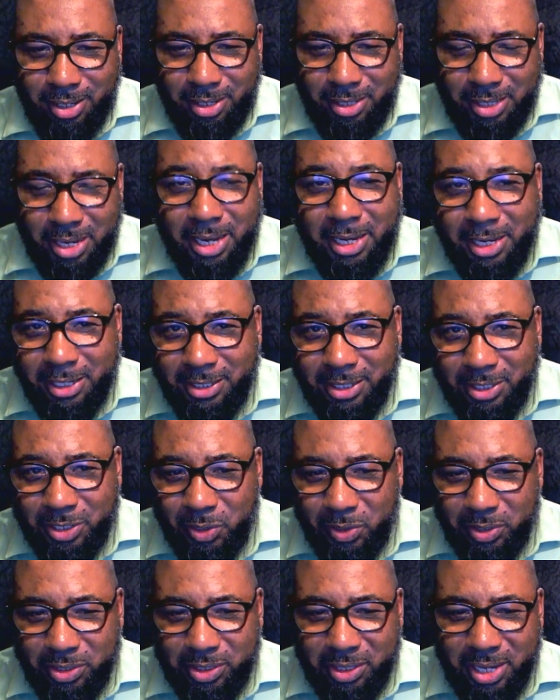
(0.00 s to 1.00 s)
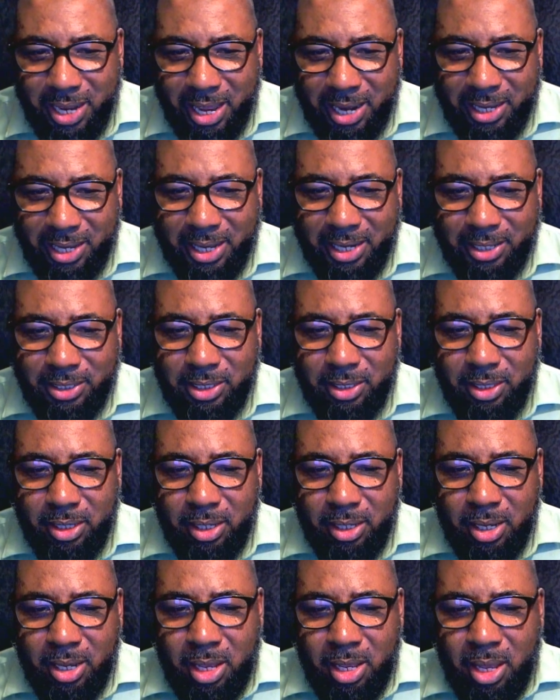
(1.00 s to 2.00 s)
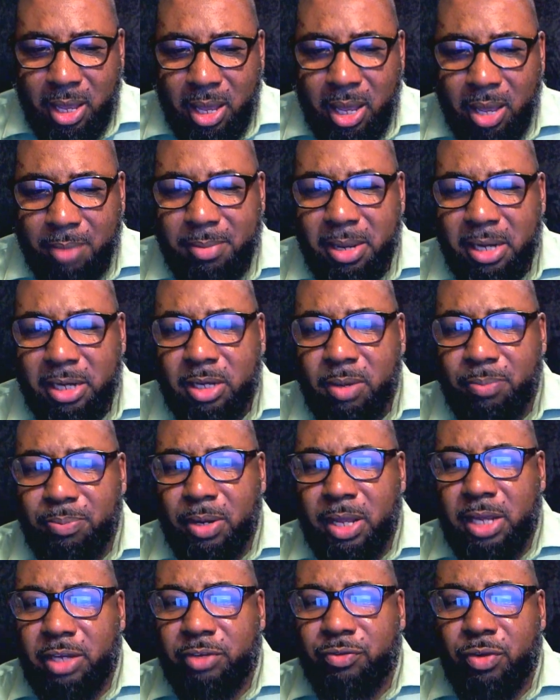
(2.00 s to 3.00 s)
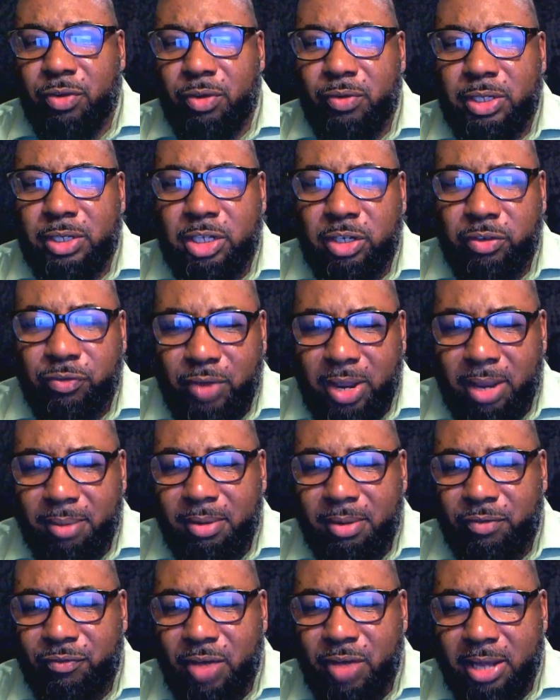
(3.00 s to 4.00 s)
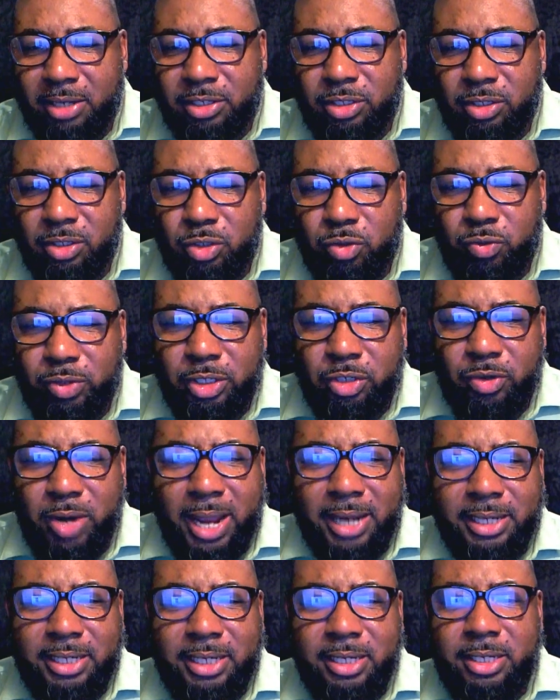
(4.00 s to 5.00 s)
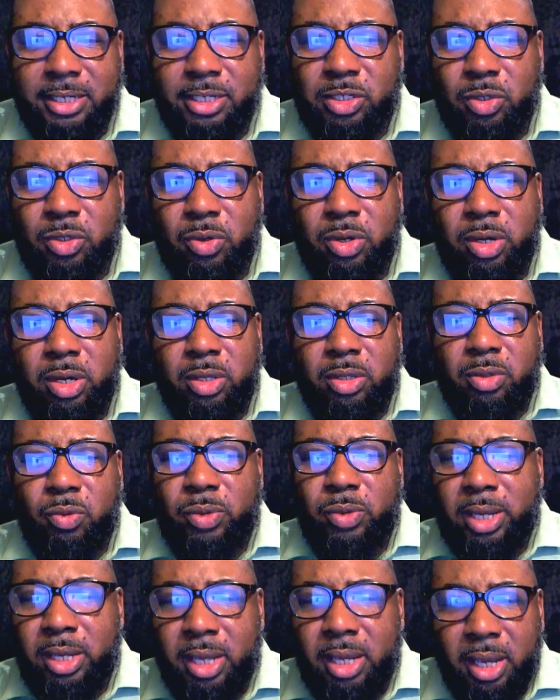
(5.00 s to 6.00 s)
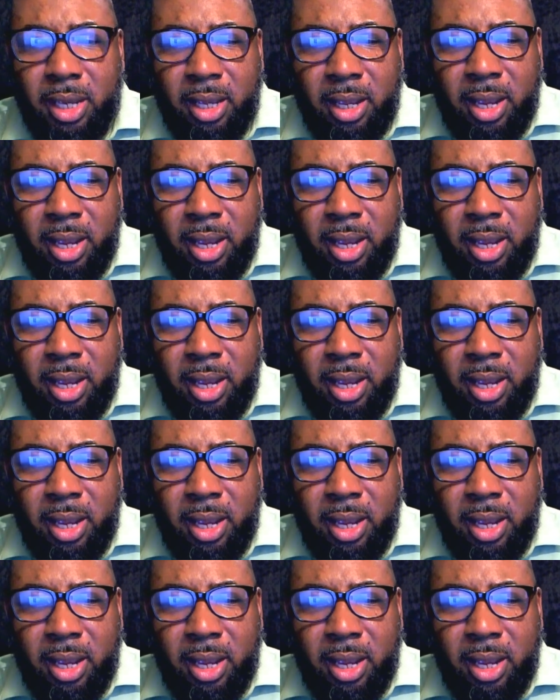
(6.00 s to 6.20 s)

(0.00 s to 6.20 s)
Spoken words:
That he's the source of the allegation. Amid complaints from the Rich's family, Fox News retracted his story of the week